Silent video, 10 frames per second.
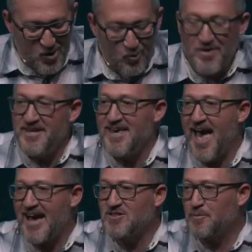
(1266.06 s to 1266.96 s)
When the
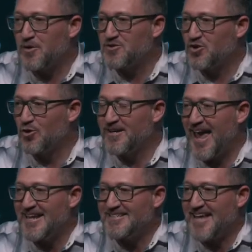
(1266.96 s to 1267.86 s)
experts
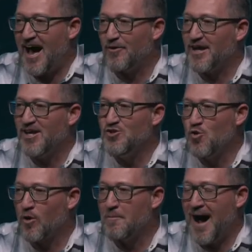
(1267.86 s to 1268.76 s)
create doubt in
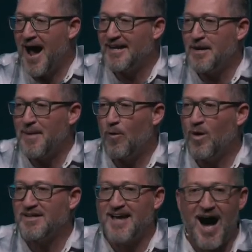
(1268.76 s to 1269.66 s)
your mind about
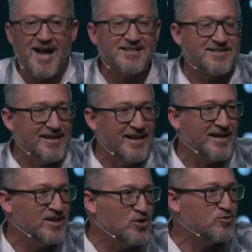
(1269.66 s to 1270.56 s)
what God is
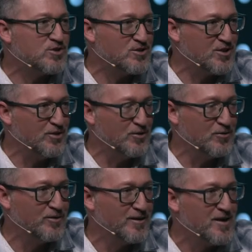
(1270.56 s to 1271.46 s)
leading you to
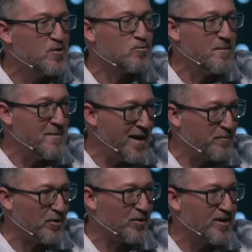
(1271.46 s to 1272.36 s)
do,
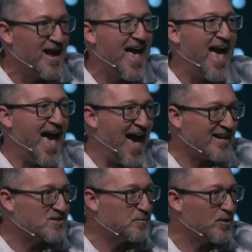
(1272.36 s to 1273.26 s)
remember,
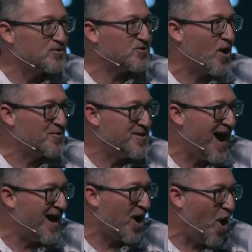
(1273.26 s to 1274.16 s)
experts are
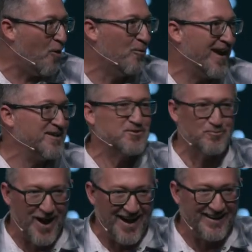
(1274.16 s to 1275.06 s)
not always
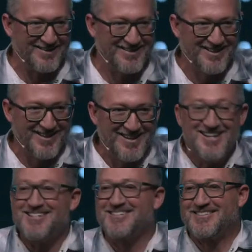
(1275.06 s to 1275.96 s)
right.
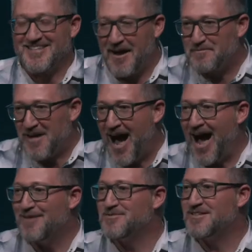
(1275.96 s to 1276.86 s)

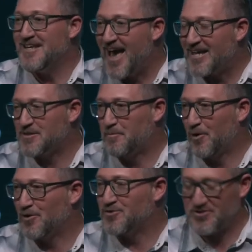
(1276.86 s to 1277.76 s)
Sometimes the
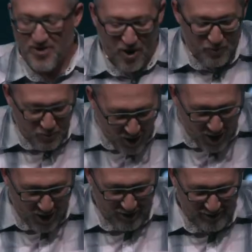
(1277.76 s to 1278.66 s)
experts are
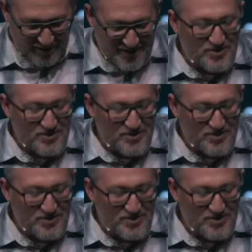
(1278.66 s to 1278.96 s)
wrong.